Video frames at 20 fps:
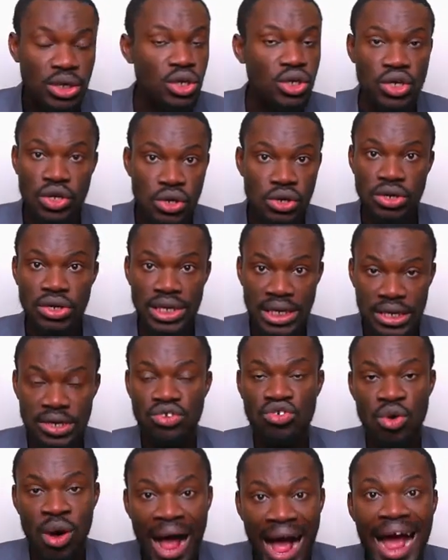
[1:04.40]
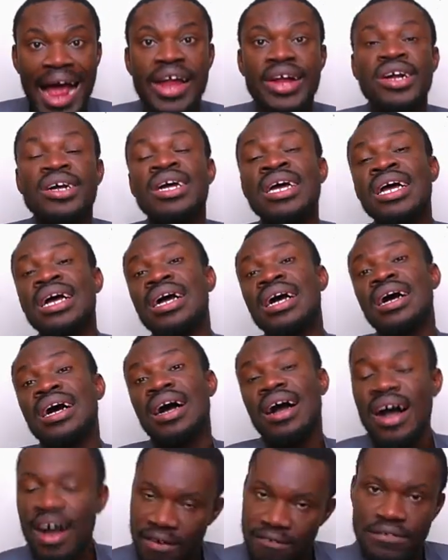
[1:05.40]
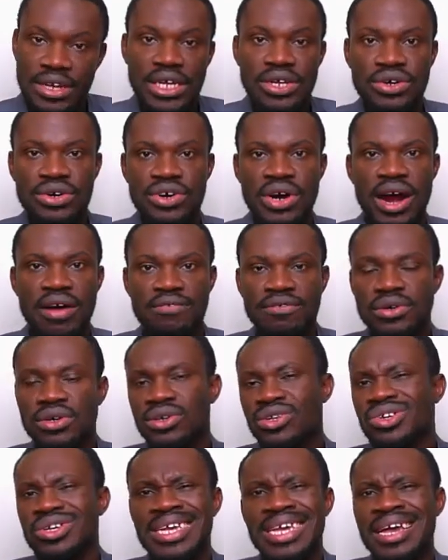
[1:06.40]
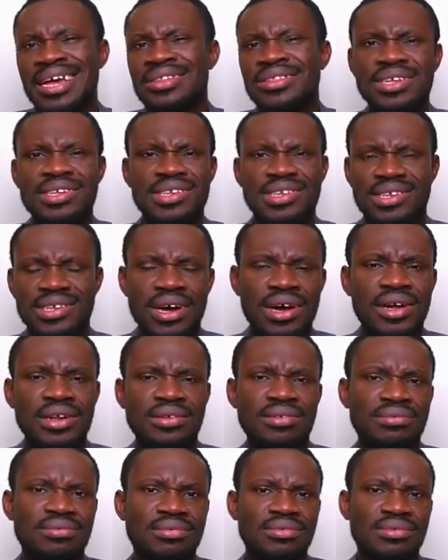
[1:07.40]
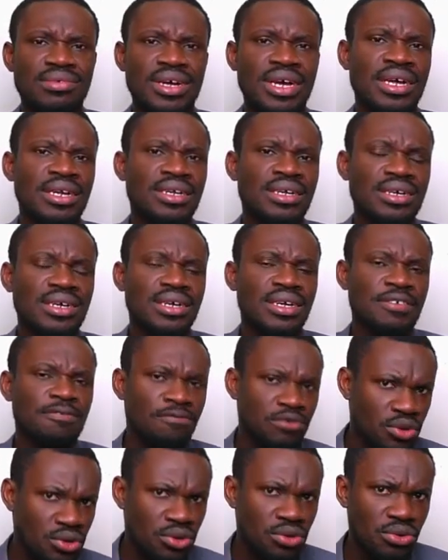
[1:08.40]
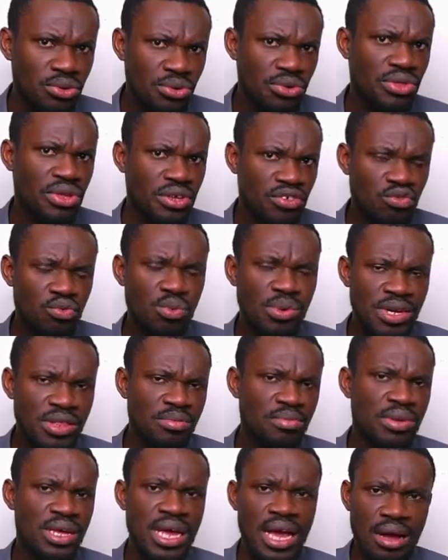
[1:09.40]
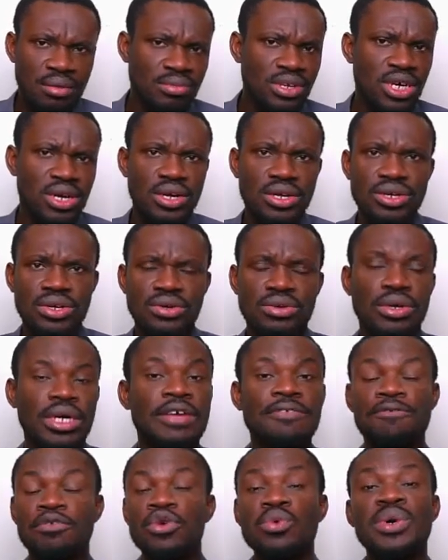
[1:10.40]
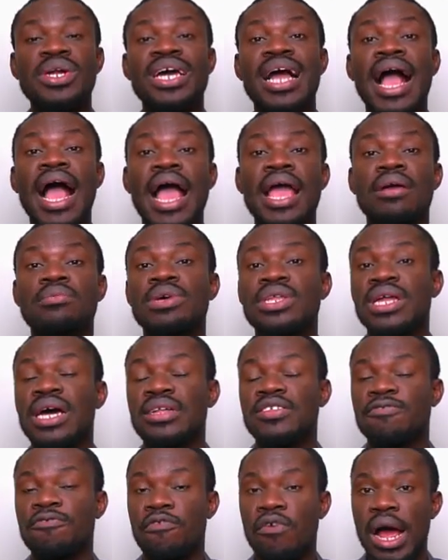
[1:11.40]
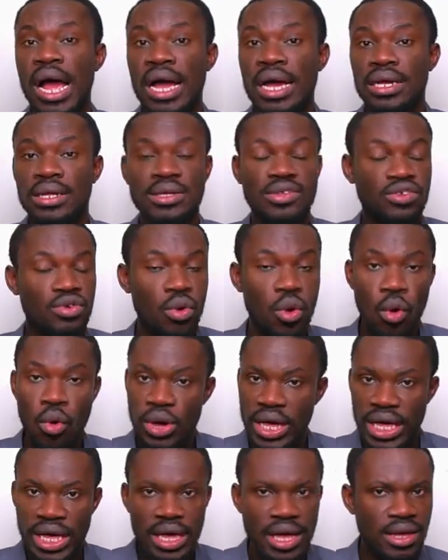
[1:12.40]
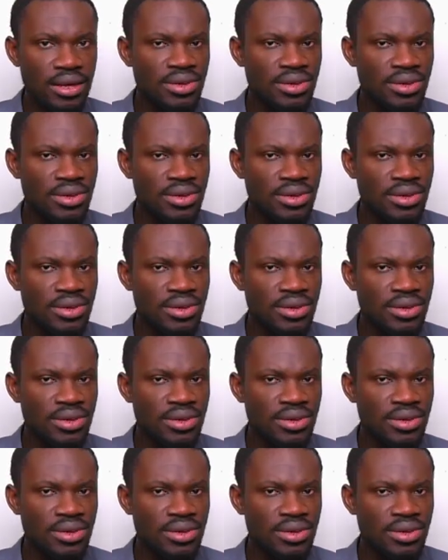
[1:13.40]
You don't need to hire a videographer to get this done. And if you do this with me, I'm telling you, if you want to hire me, that's fine. It's okay.